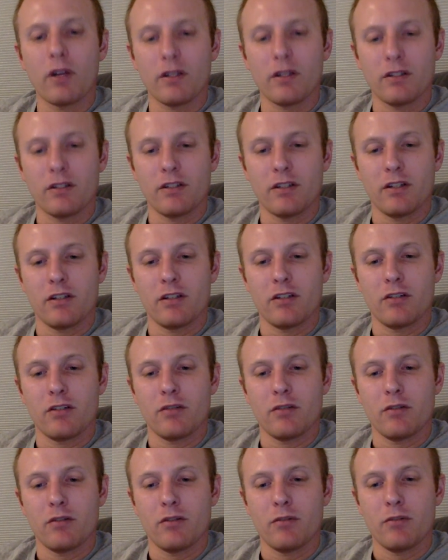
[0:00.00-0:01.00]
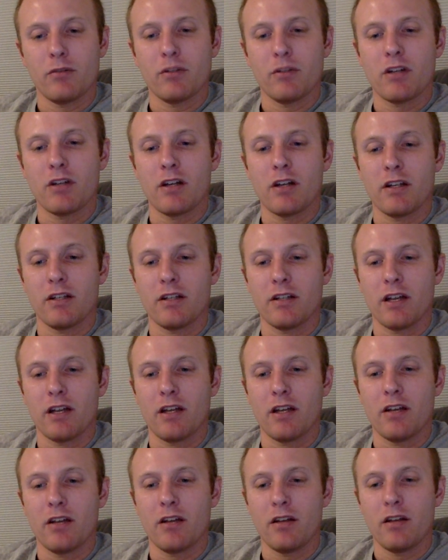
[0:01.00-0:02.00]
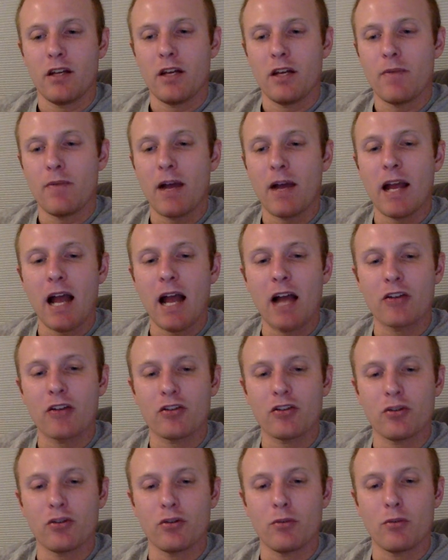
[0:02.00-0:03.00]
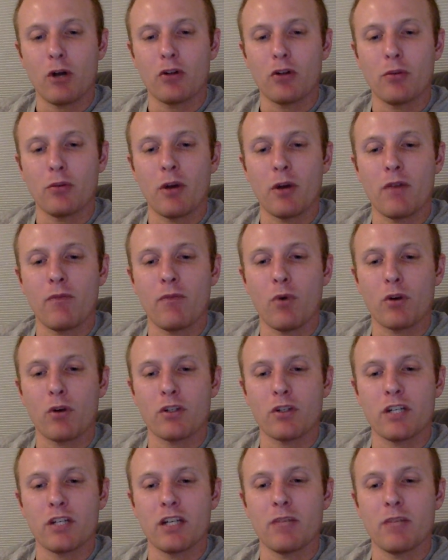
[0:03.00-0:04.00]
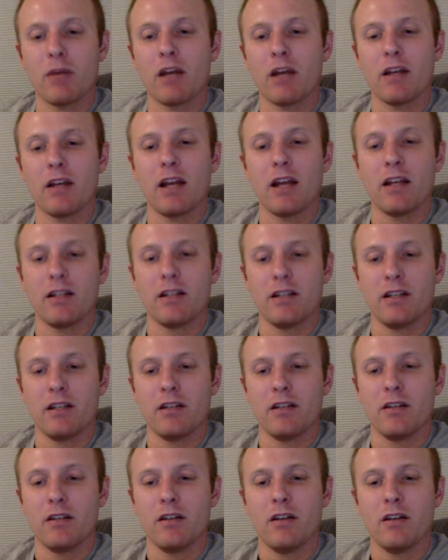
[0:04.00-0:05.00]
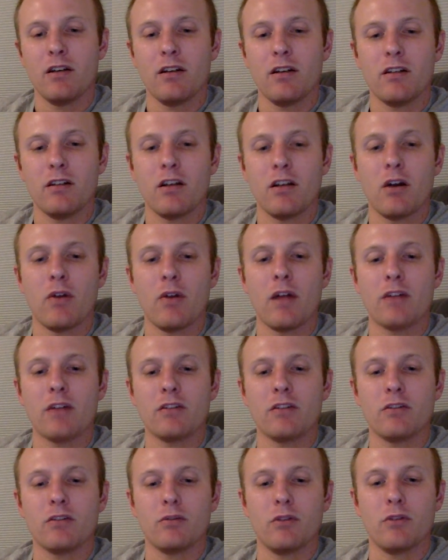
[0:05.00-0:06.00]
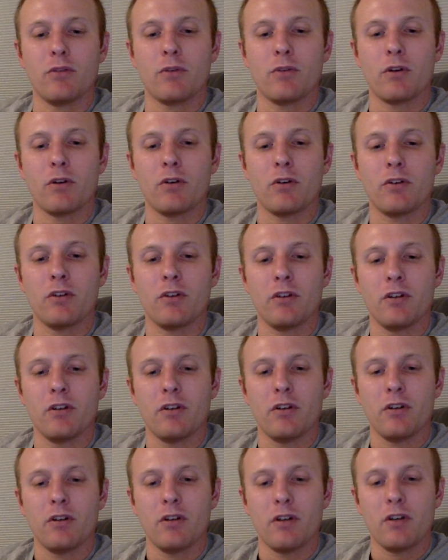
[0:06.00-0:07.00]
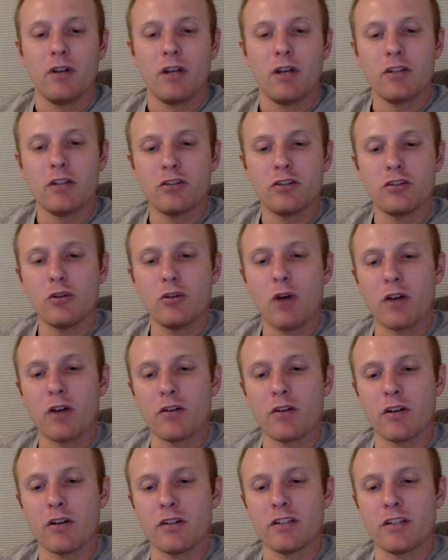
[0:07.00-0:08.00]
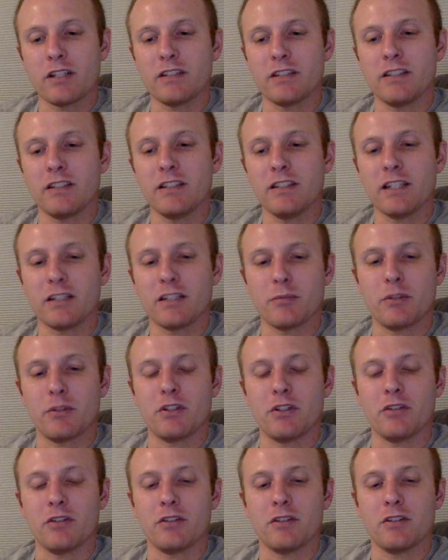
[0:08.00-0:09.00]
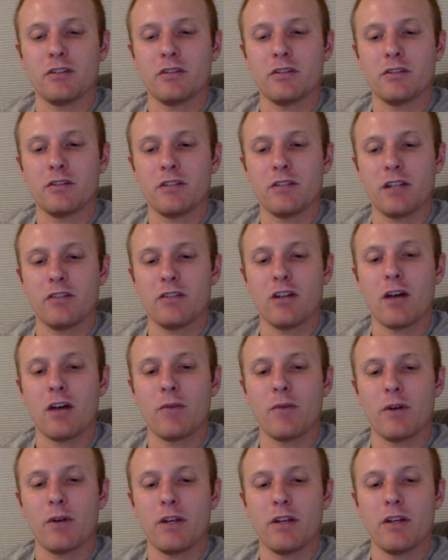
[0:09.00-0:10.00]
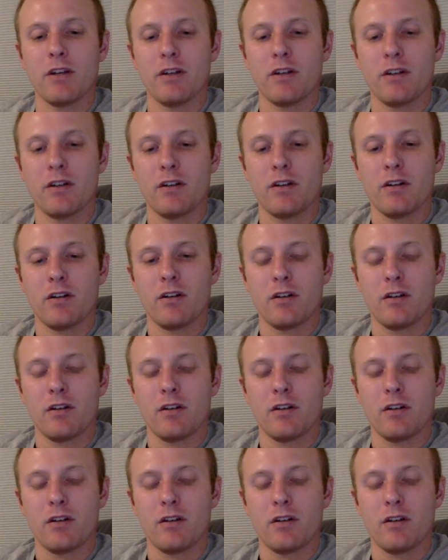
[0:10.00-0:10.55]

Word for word: For instance, Miss Honey said, if I asked you to multiply 14 by 19, no, that's too difficult. It's 266, Matilda said softly.